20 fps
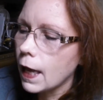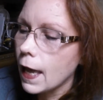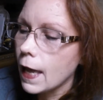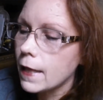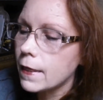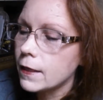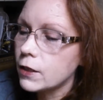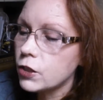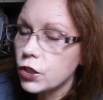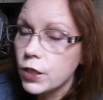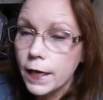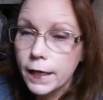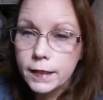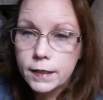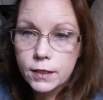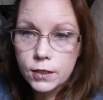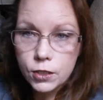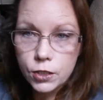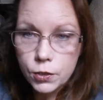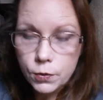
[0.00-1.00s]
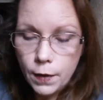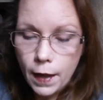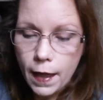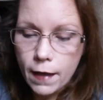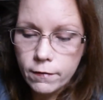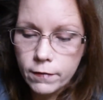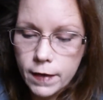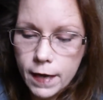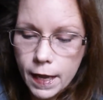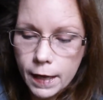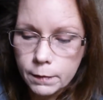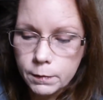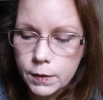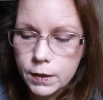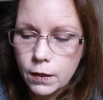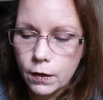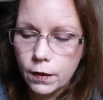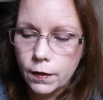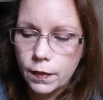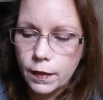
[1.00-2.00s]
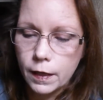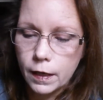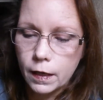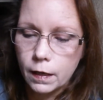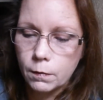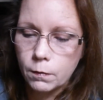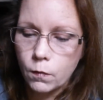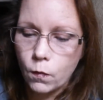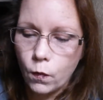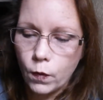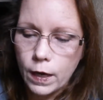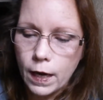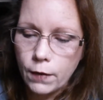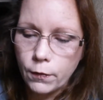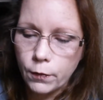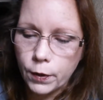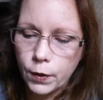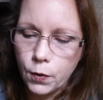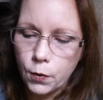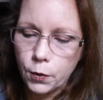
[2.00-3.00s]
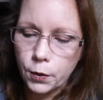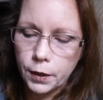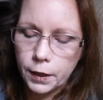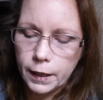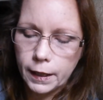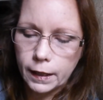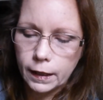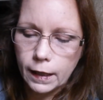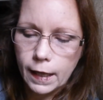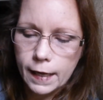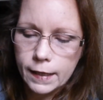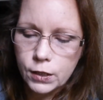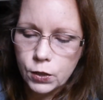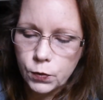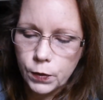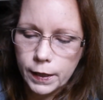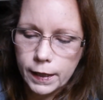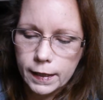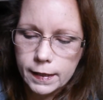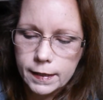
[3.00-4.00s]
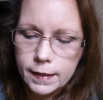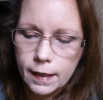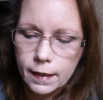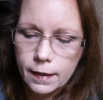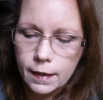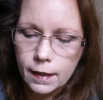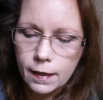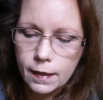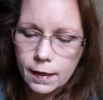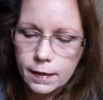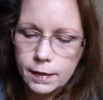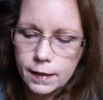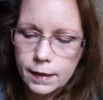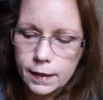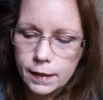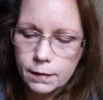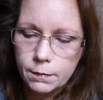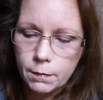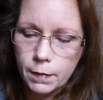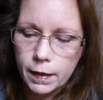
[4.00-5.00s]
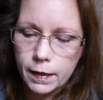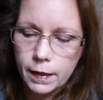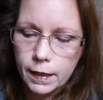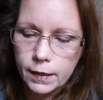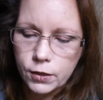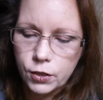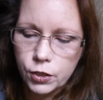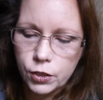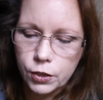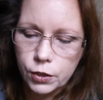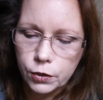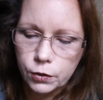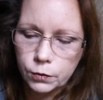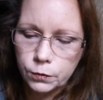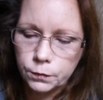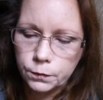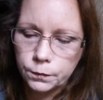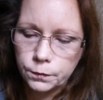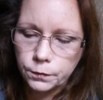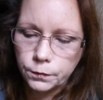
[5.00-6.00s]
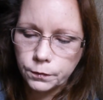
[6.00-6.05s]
And the shades do have names on them. When I recorded it last week, I said that they didn't, but they do.